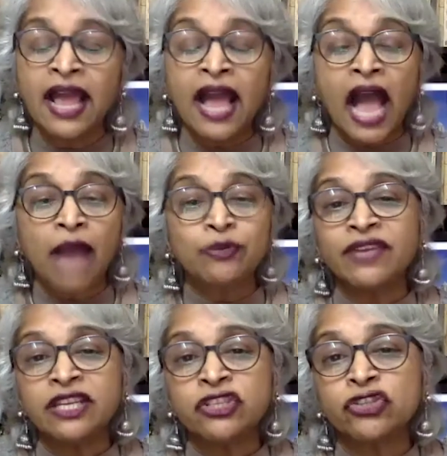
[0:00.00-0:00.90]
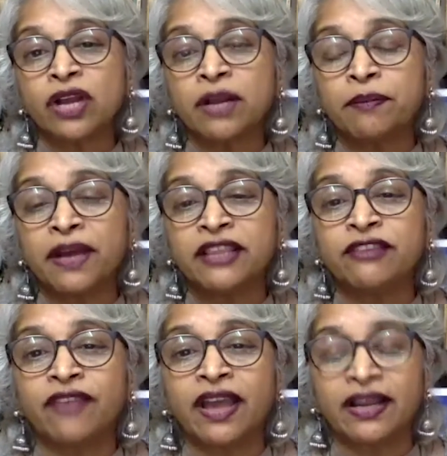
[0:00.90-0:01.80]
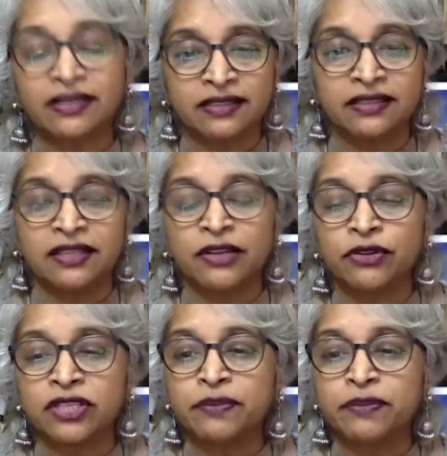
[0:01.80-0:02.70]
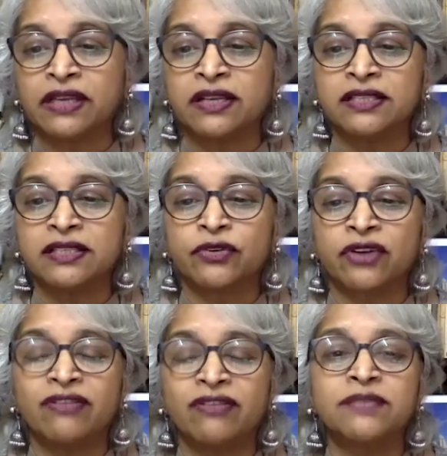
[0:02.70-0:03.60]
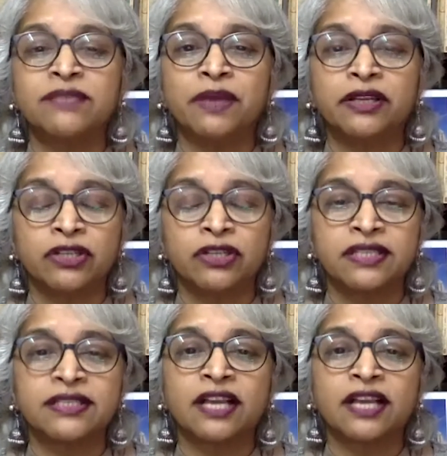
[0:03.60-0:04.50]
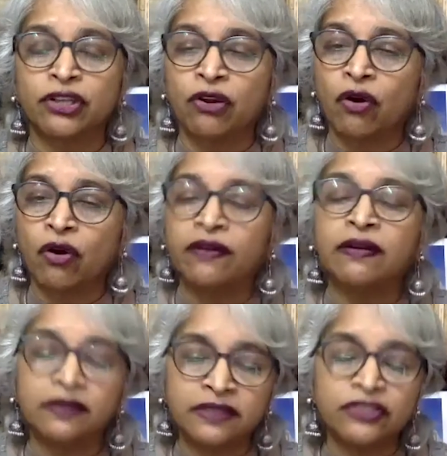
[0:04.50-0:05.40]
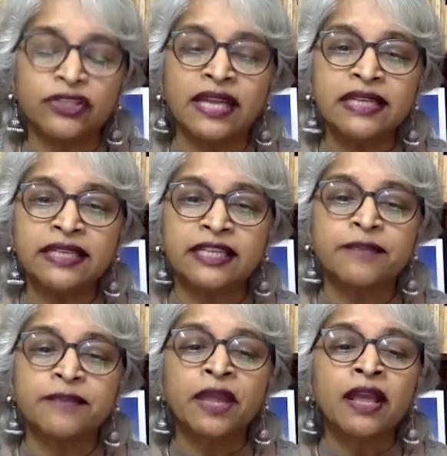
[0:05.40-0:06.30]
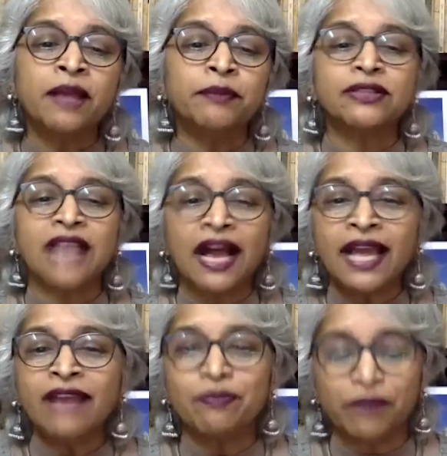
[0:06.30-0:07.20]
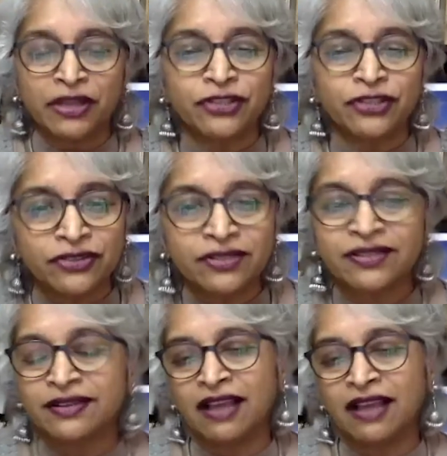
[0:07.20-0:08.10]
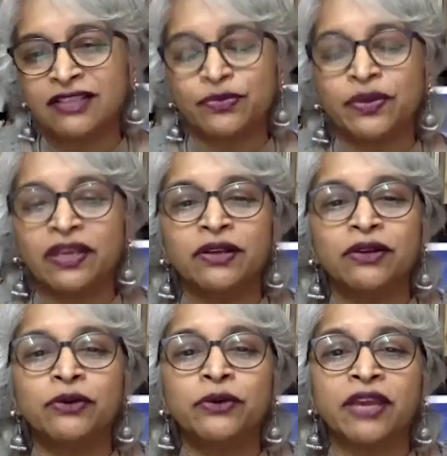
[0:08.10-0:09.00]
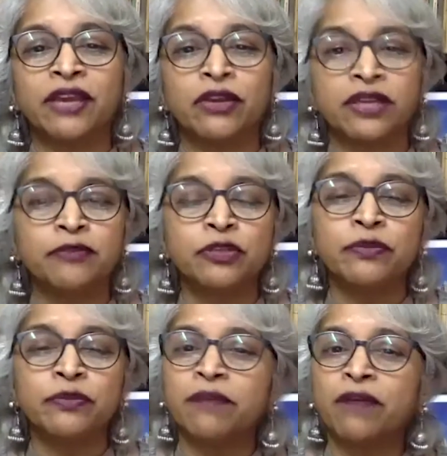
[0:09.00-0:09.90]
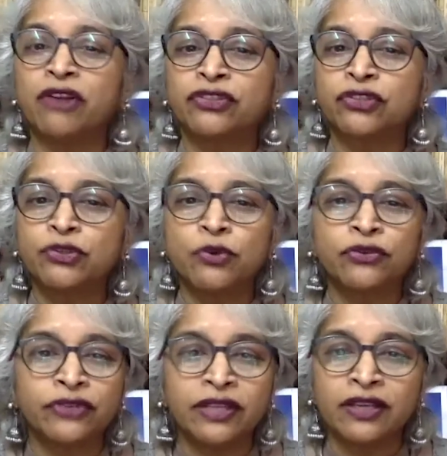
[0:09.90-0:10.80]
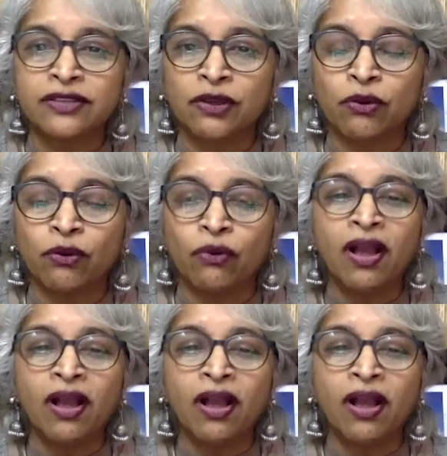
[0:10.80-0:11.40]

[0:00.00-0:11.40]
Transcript: I was very struck by the fact that, the speaker, Dr. Raval's discussion on the genetics, because I have a patient just last week who came to me about 2 or 3 years ago.